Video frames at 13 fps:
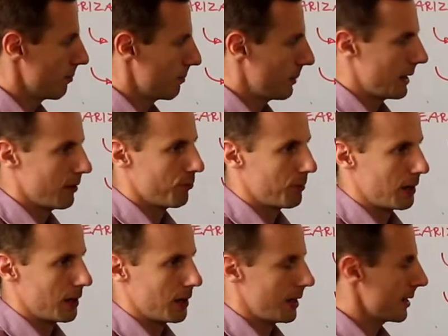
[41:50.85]
Believe
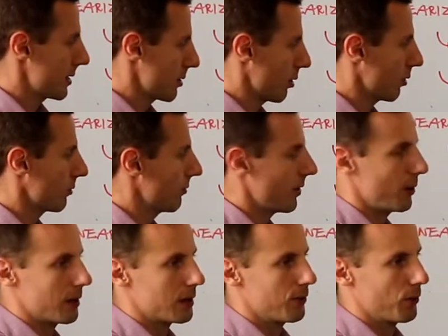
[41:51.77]
me, it's not
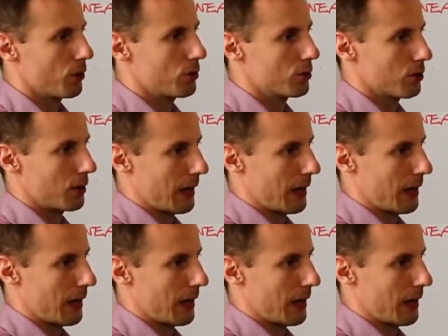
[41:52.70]
very difficult to